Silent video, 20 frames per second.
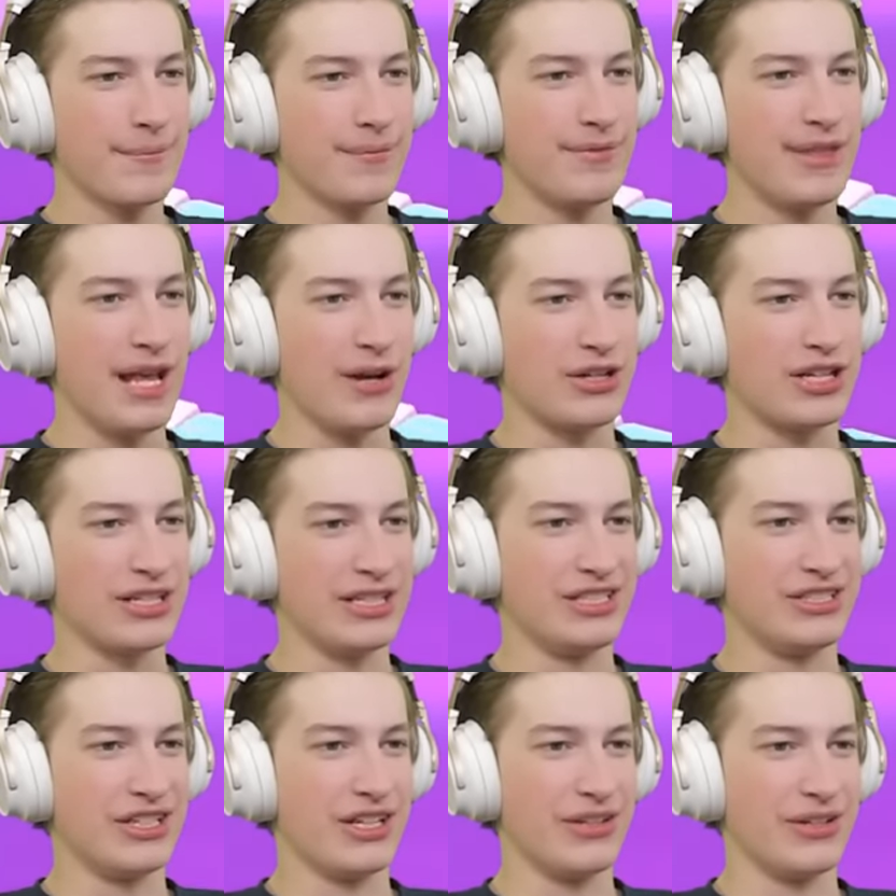Now
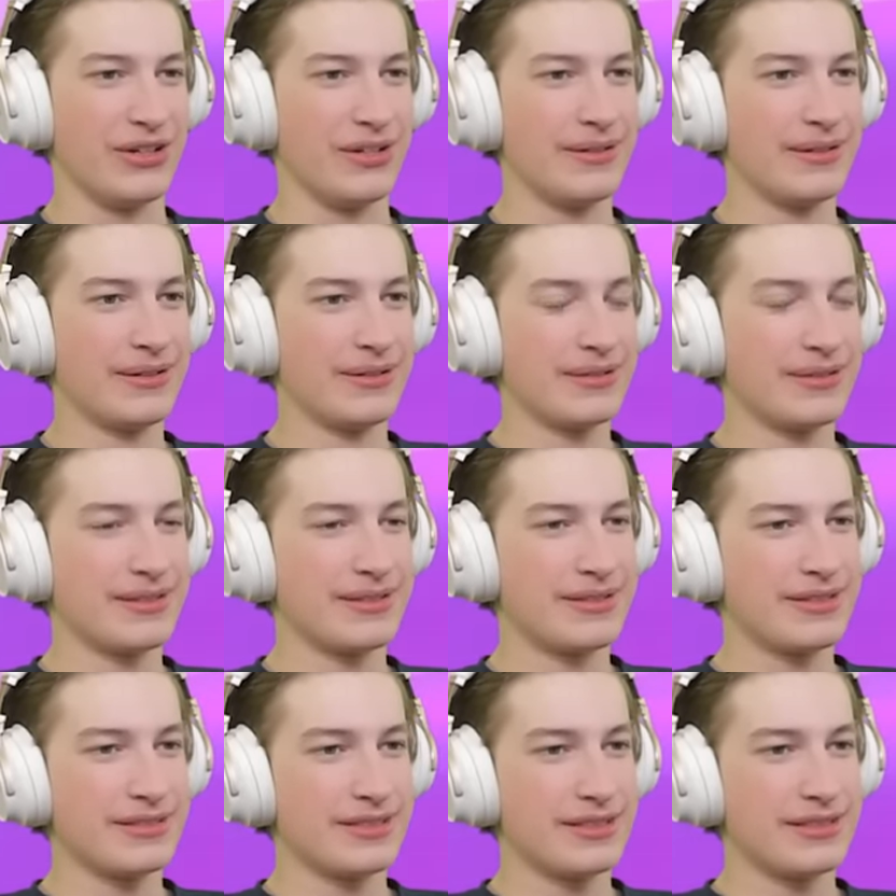kill each other.
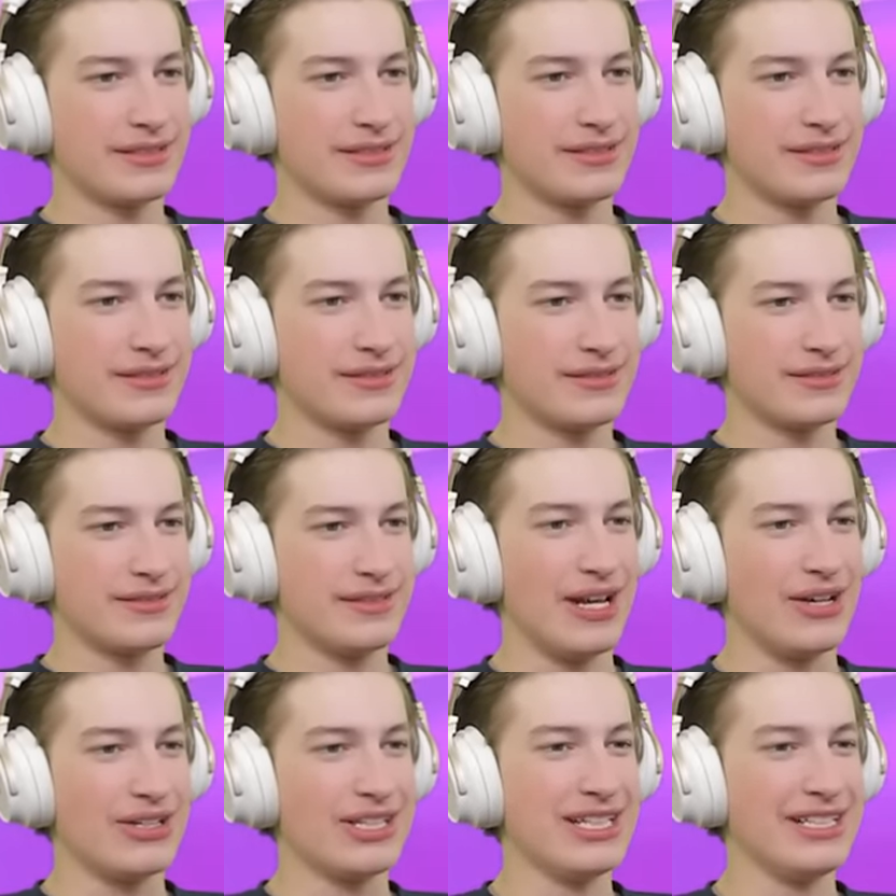
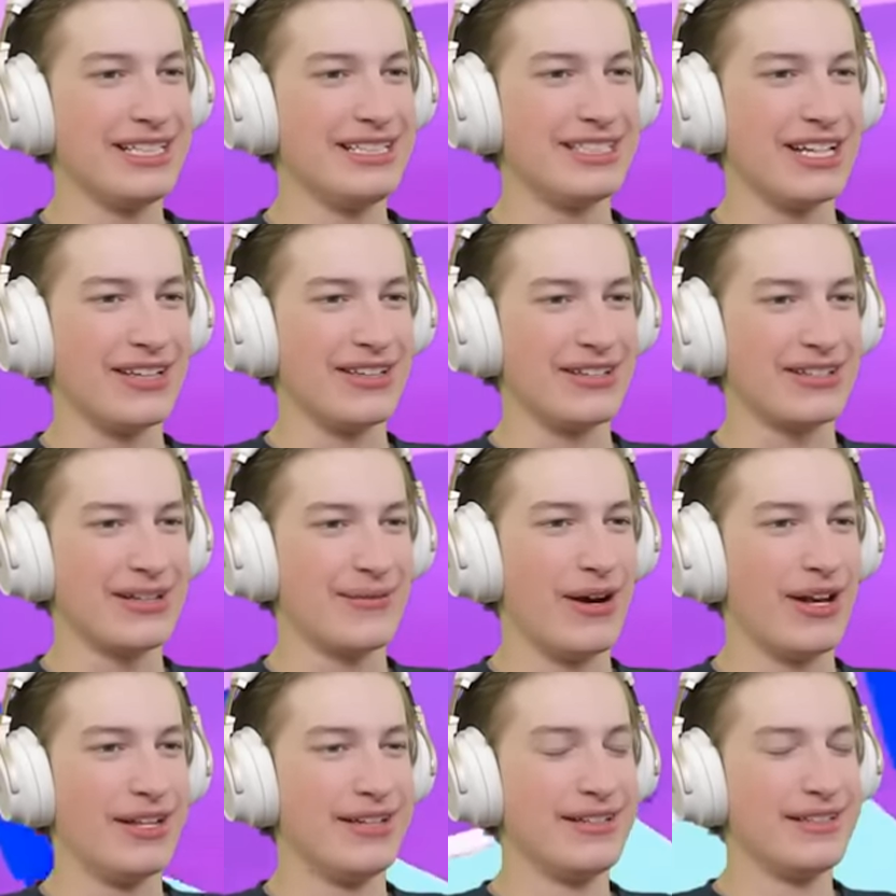Now kill each other,
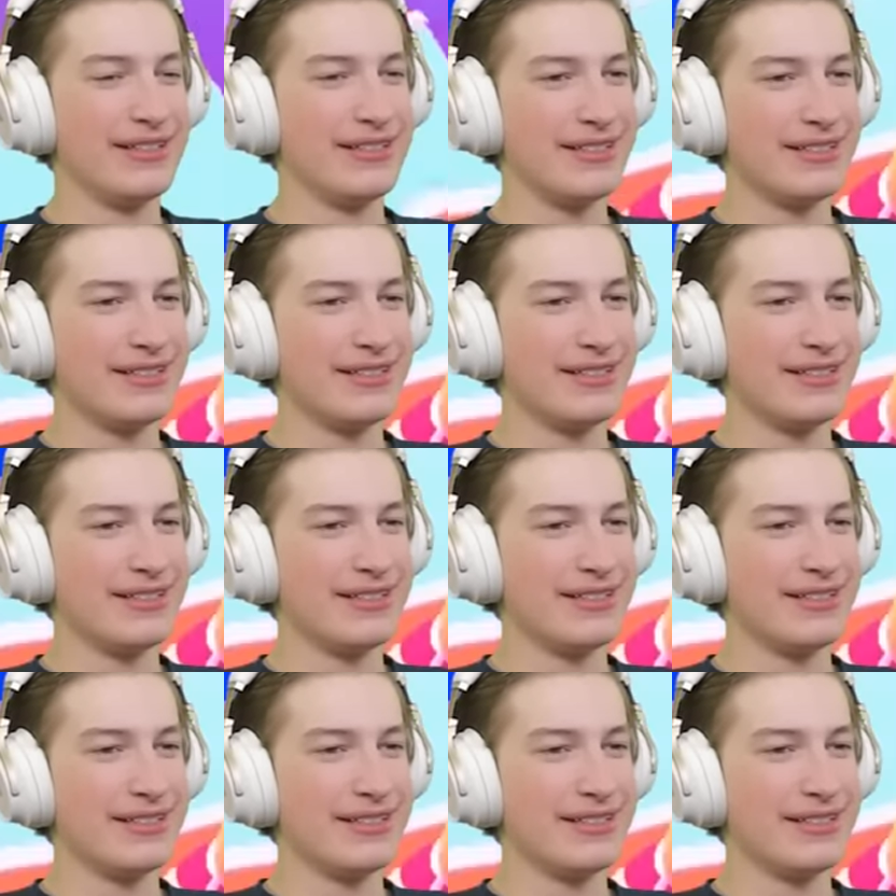come on.